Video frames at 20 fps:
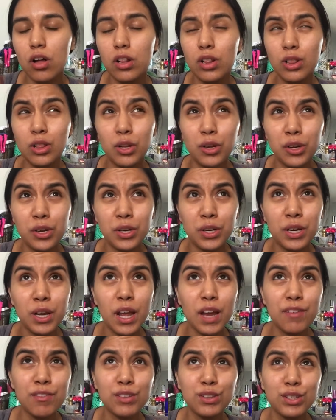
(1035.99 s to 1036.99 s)
learn
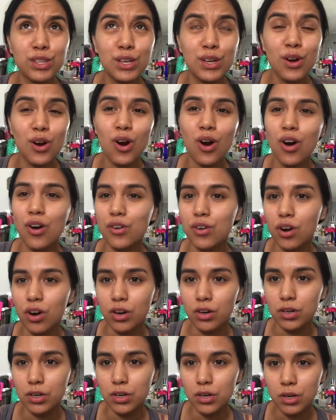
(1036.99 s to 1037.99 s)
everything on
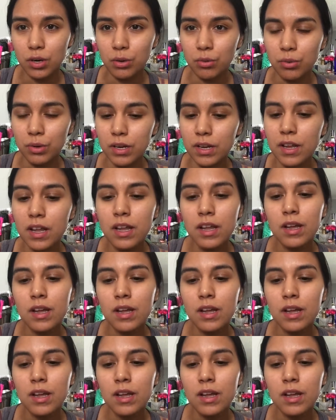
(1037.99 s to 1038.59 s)
our own